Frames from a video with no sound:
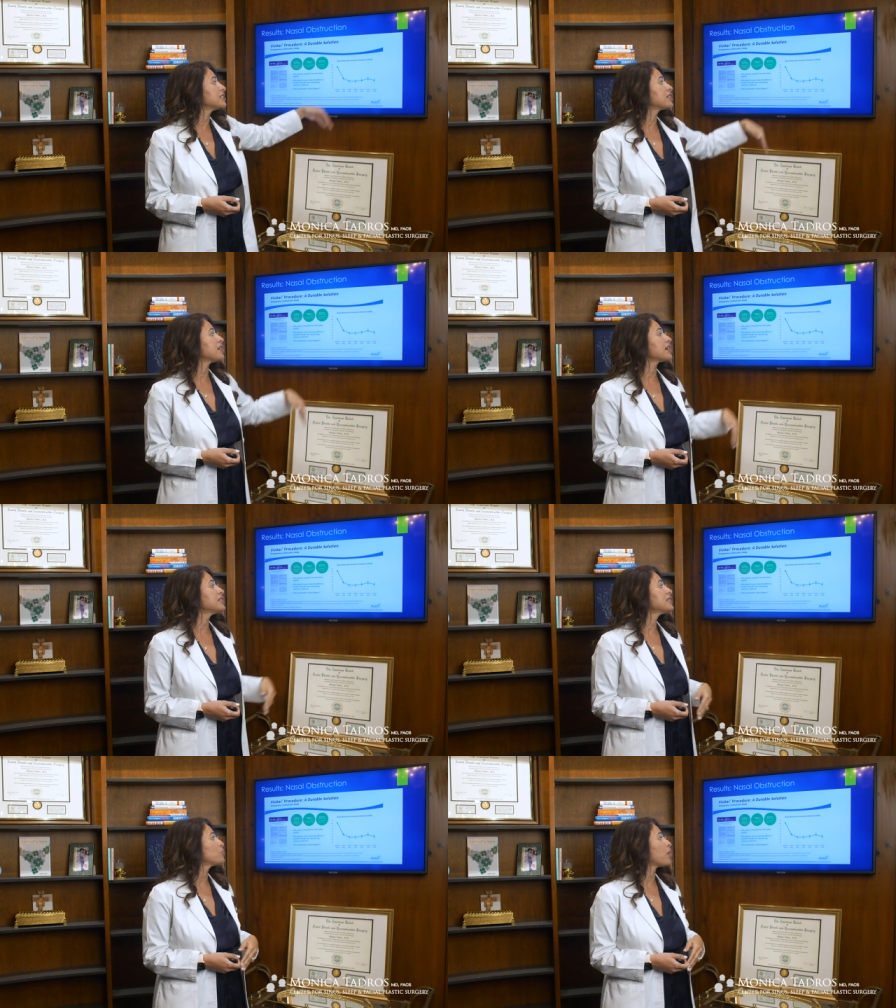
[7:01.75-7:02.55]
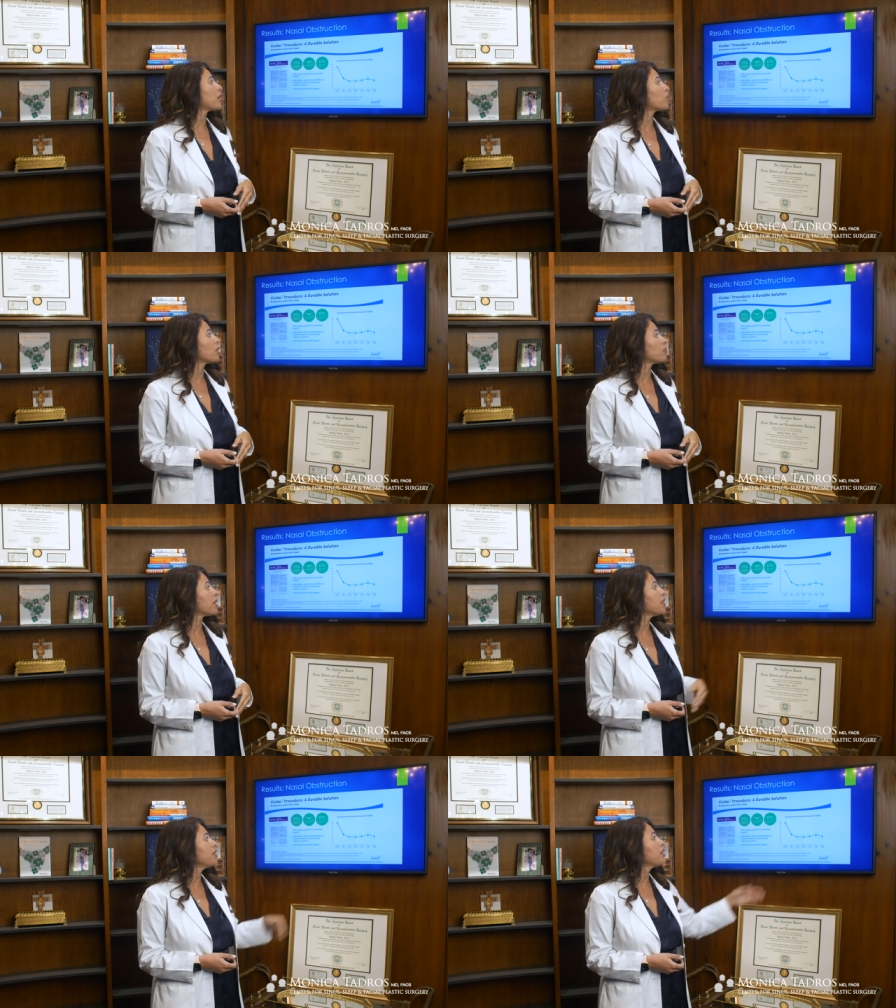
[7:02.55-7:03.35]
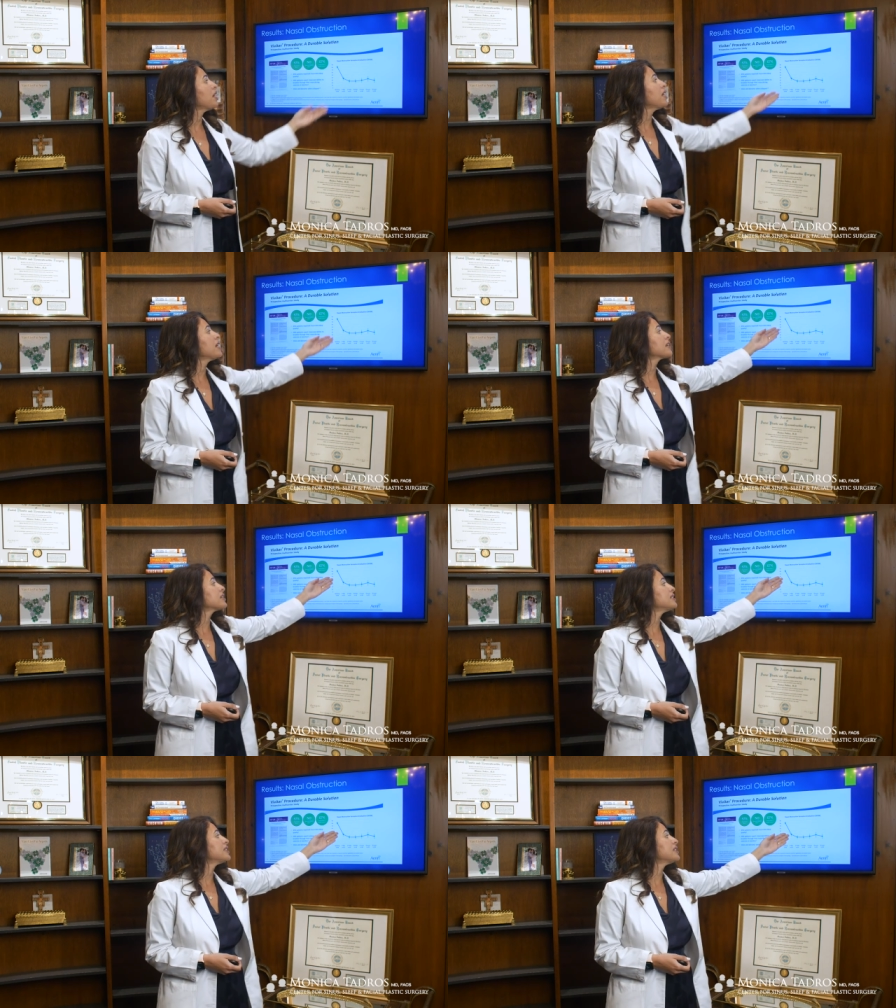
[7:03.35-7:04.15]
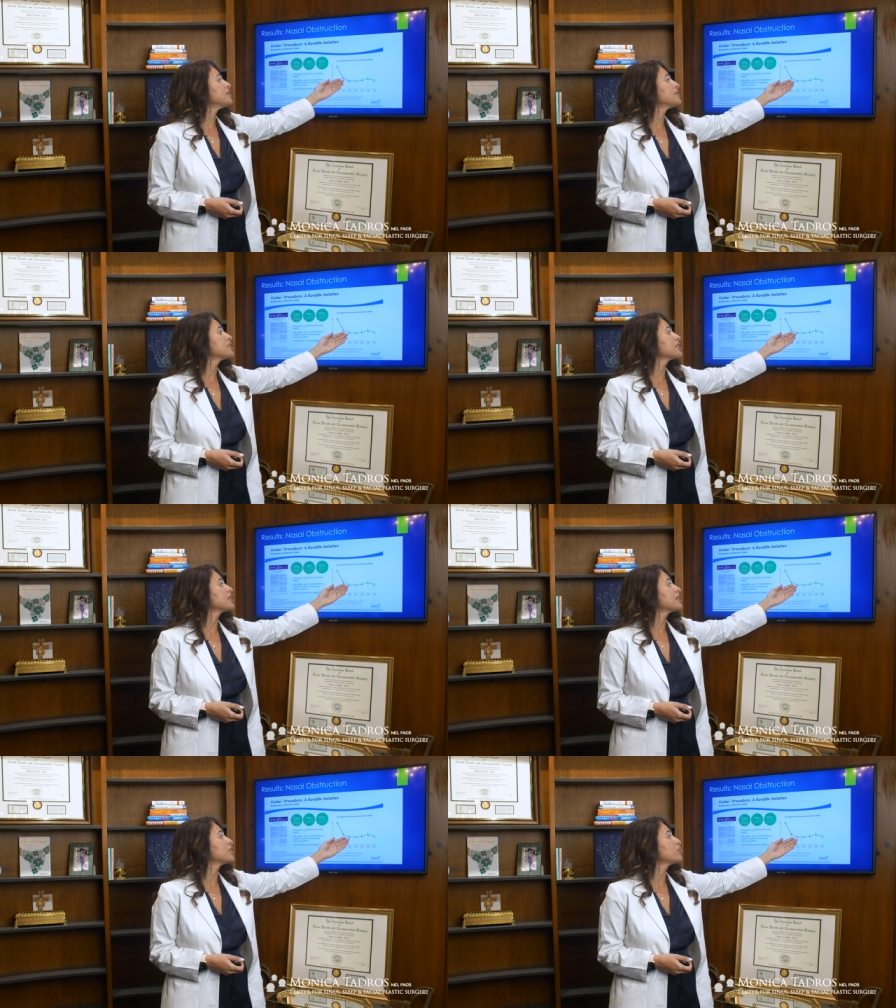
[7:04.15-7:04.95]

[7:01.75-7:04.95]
declines by one month, continues to